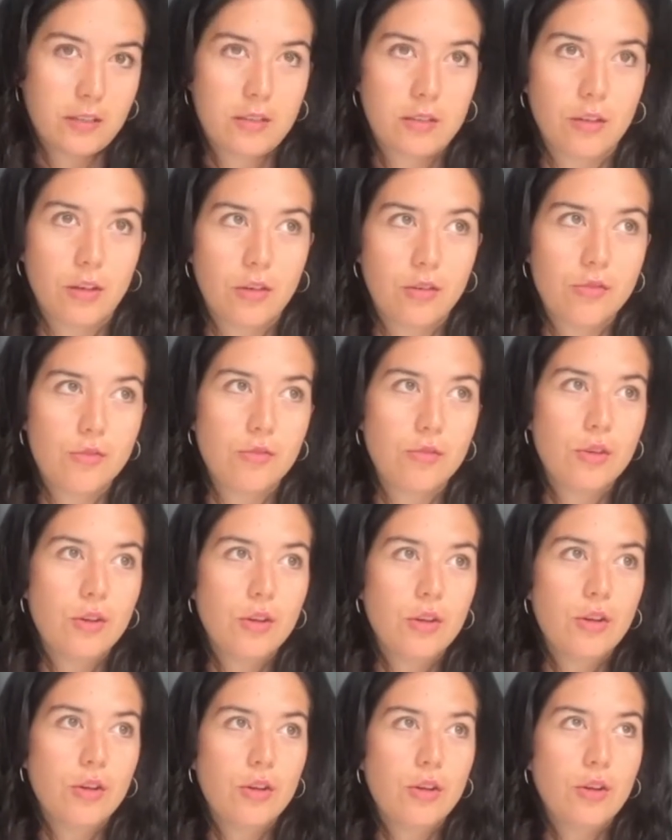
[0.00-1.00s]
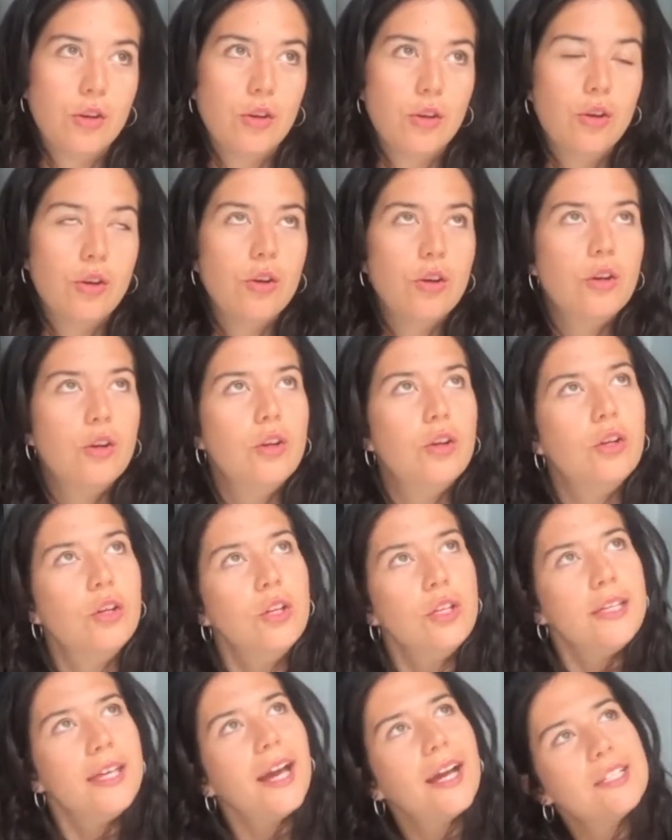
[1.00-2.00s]
So
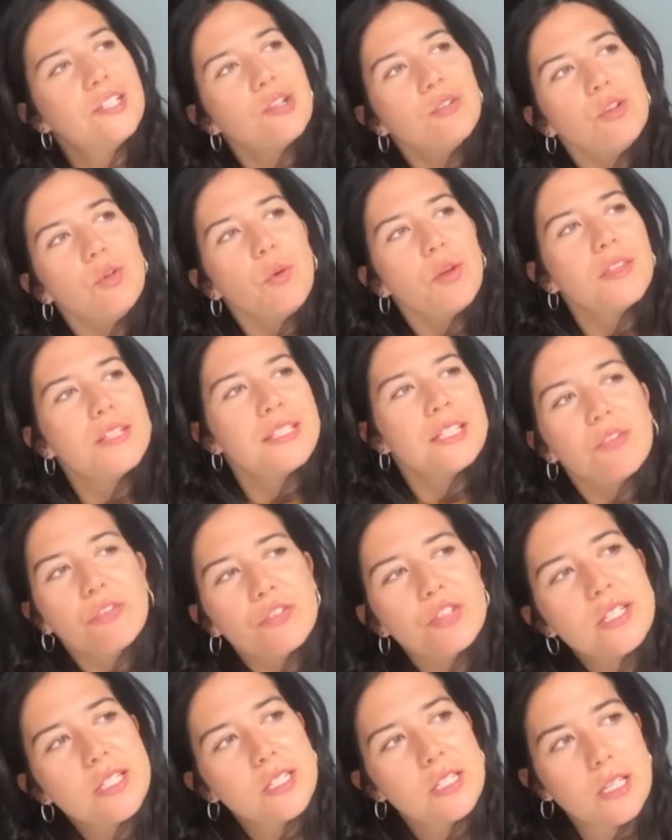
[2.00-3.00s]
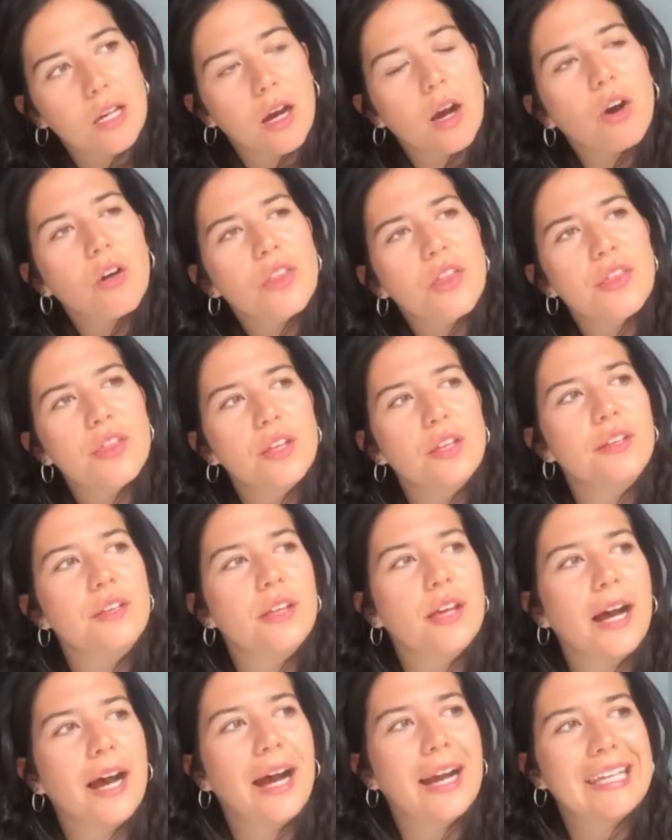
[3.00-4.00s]
yeah, I don't know what the differences are, other
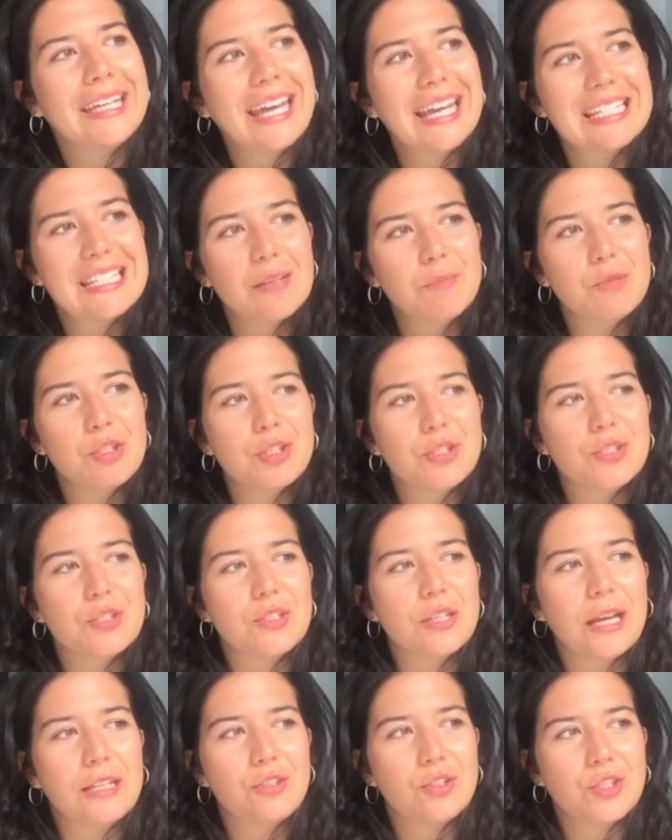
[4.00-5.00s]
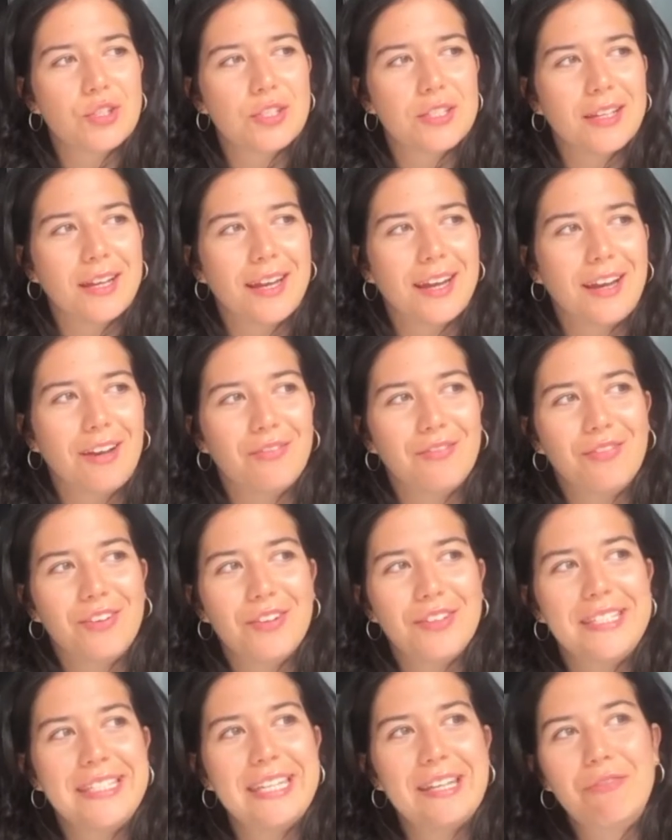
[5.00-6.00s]
than I guess I just have a
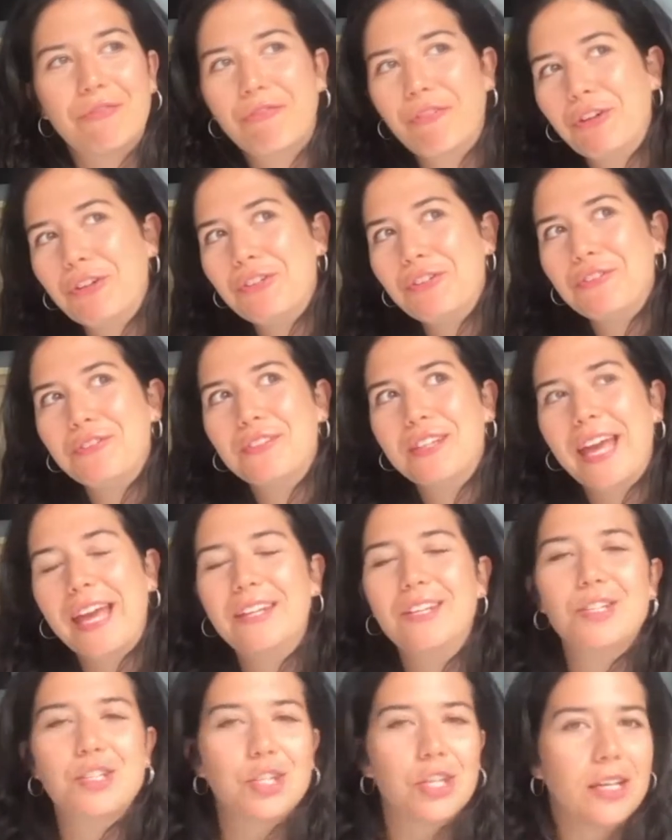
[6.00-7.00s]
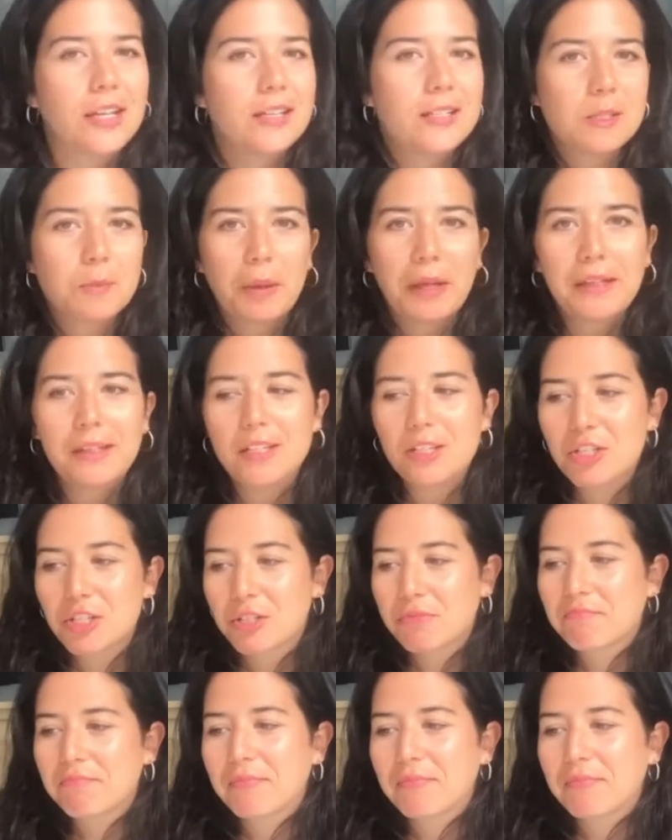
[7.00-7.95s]
different energy in Spanish.